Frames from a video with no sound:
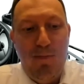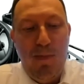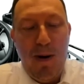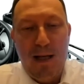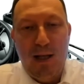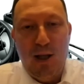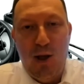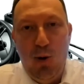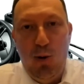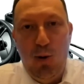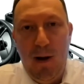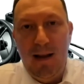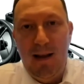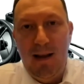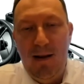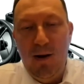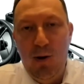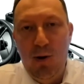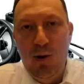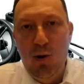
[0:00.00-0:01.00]
best
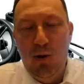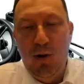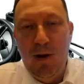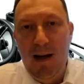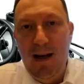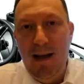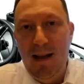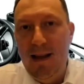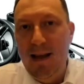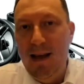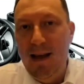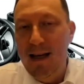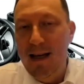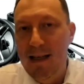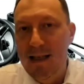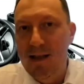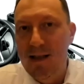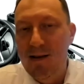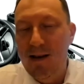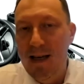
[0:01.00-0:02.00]
utility
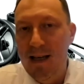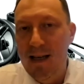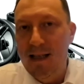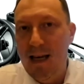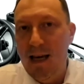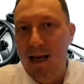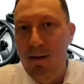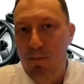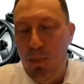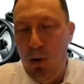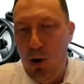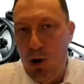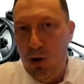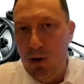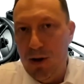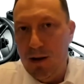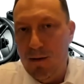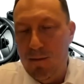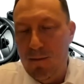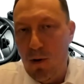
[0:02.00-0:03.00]
is
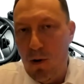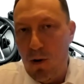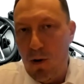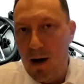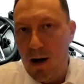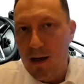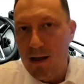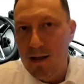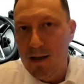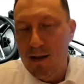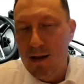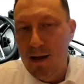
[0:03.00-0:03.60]
important for us.